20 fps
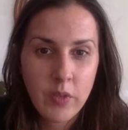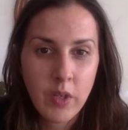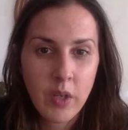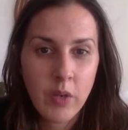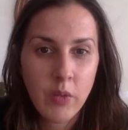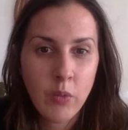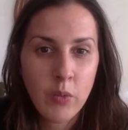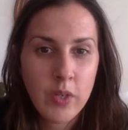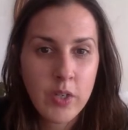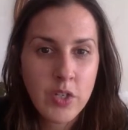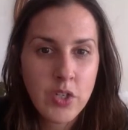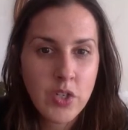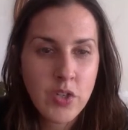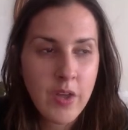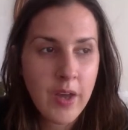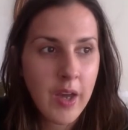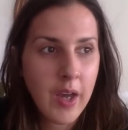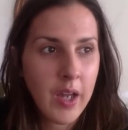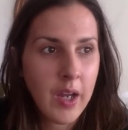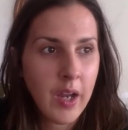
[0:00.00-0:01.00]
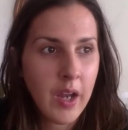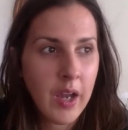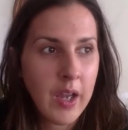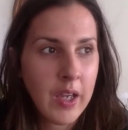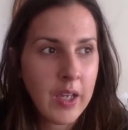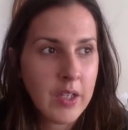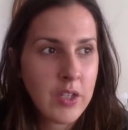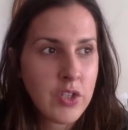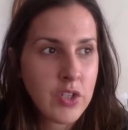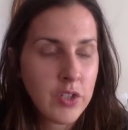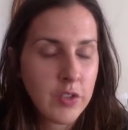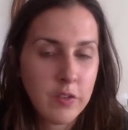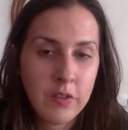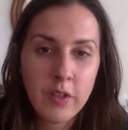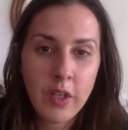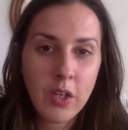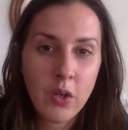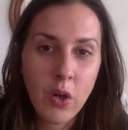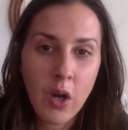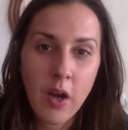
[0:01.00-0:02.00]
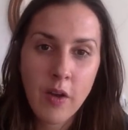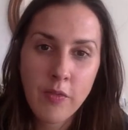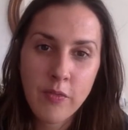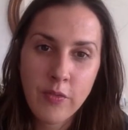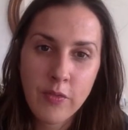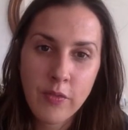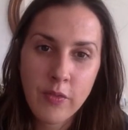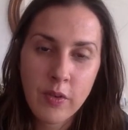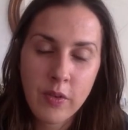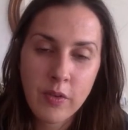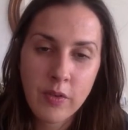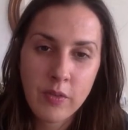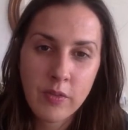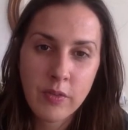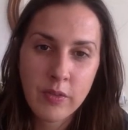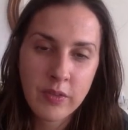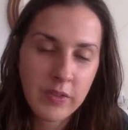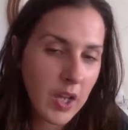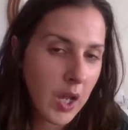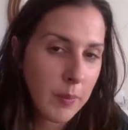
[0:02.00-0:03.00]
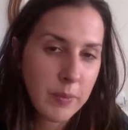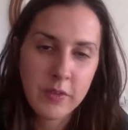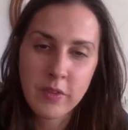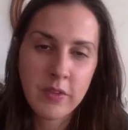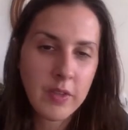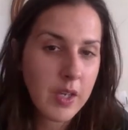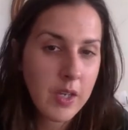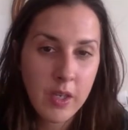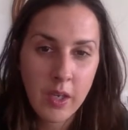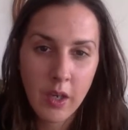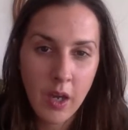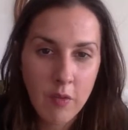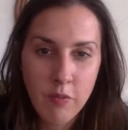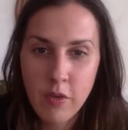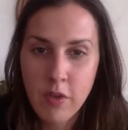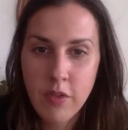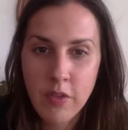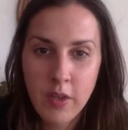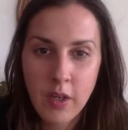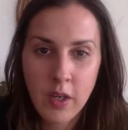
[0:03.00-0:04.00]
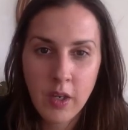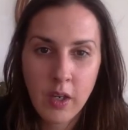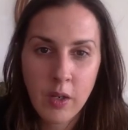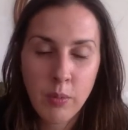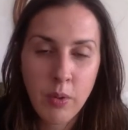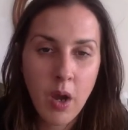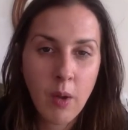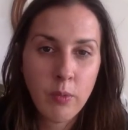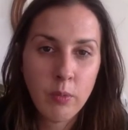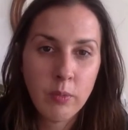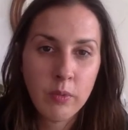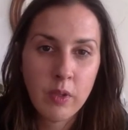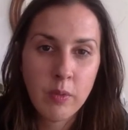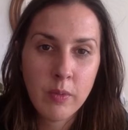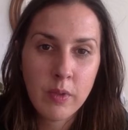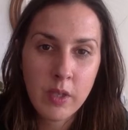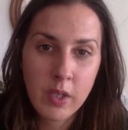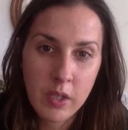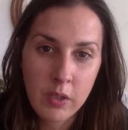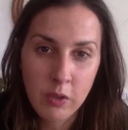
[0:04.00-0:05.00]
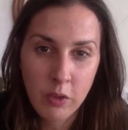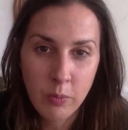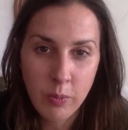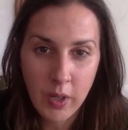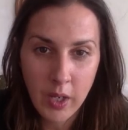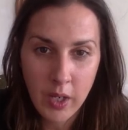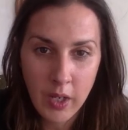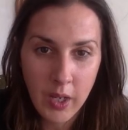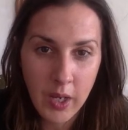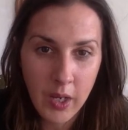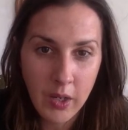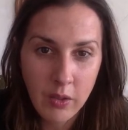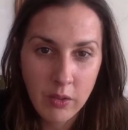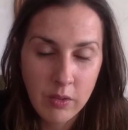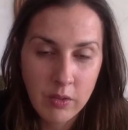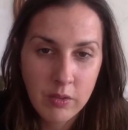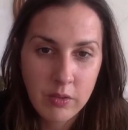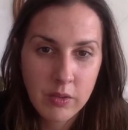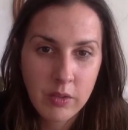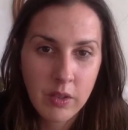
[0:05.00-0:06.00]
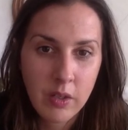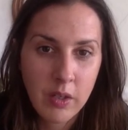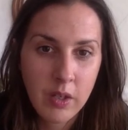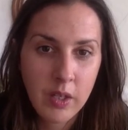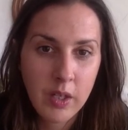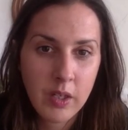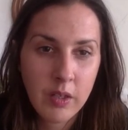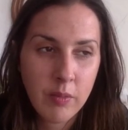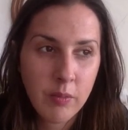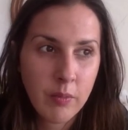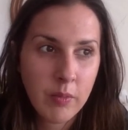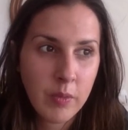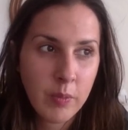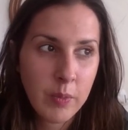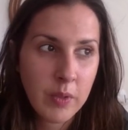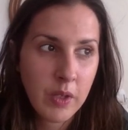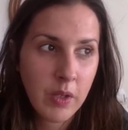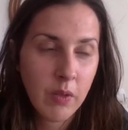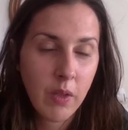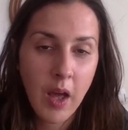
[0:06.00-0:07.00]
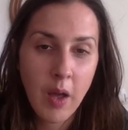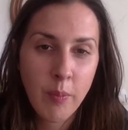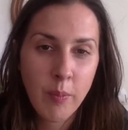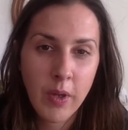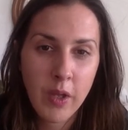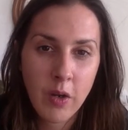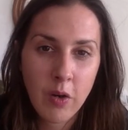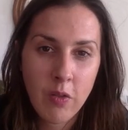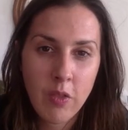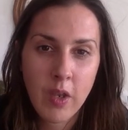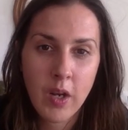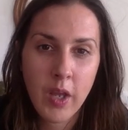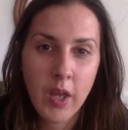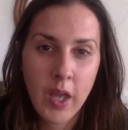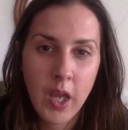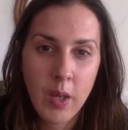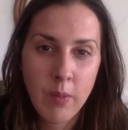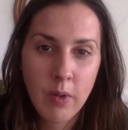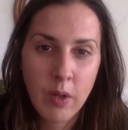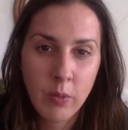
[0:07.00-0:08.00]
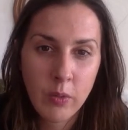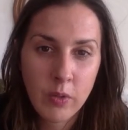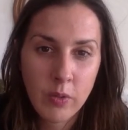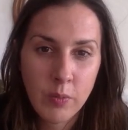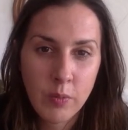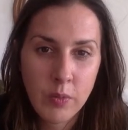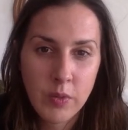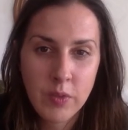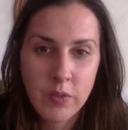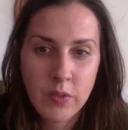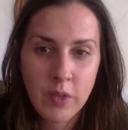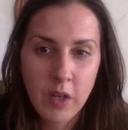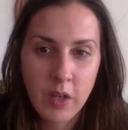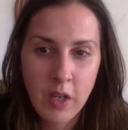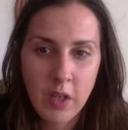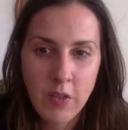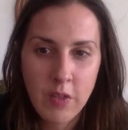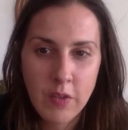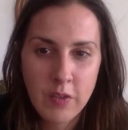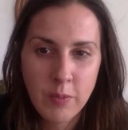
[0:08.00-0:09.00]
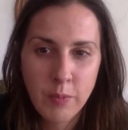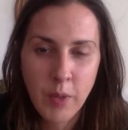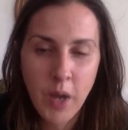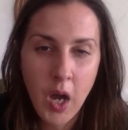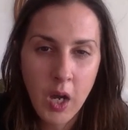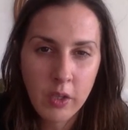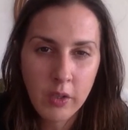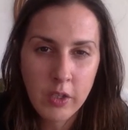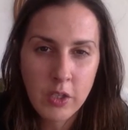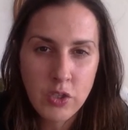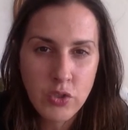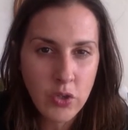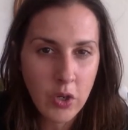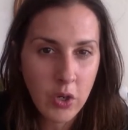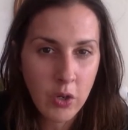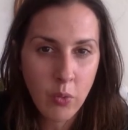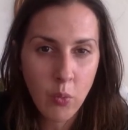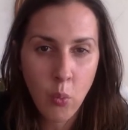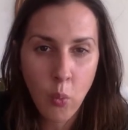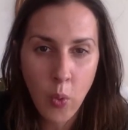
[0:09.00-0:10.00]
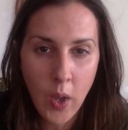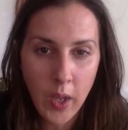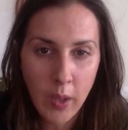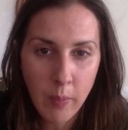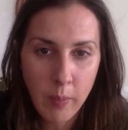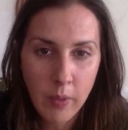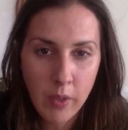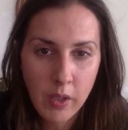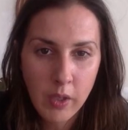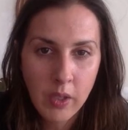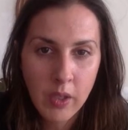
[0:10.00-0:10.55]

I wish that I had just stopped taking everything. I'd probably be healed by now. It'd be a lot better than I am. I wouldn't be stuck in this polydrug web.